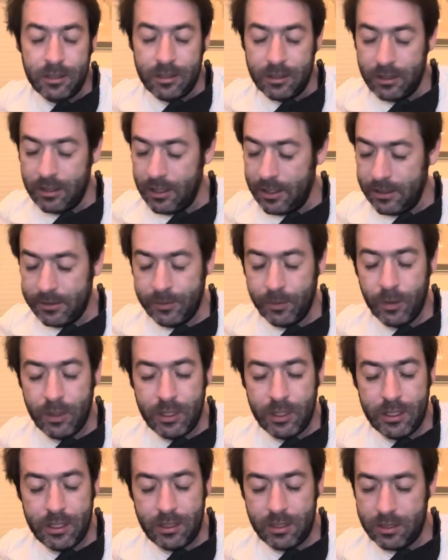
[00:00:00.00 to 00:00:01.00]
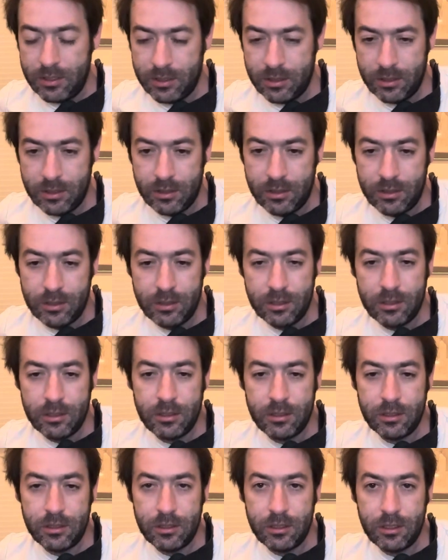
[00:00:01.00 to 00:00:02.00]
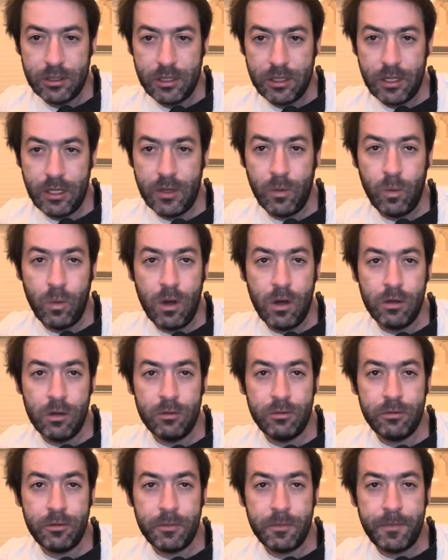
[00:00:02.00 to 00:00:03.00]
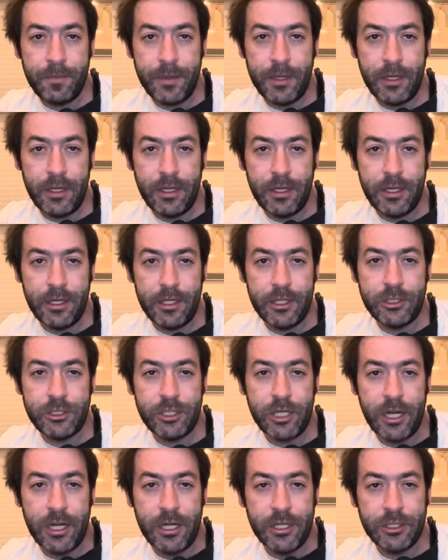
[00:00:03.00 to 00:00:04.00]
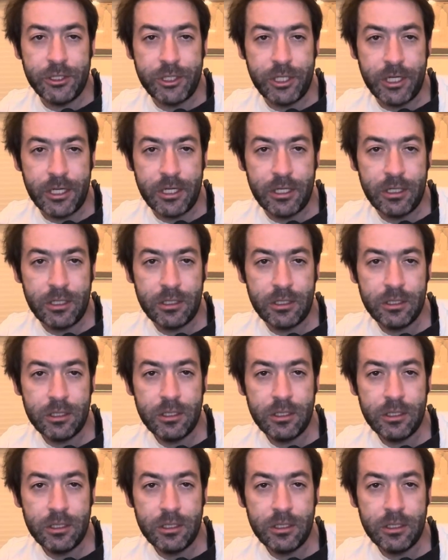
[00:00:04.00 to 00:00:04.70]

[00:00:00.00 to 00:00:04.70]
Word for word: Guess what? it won't be changing.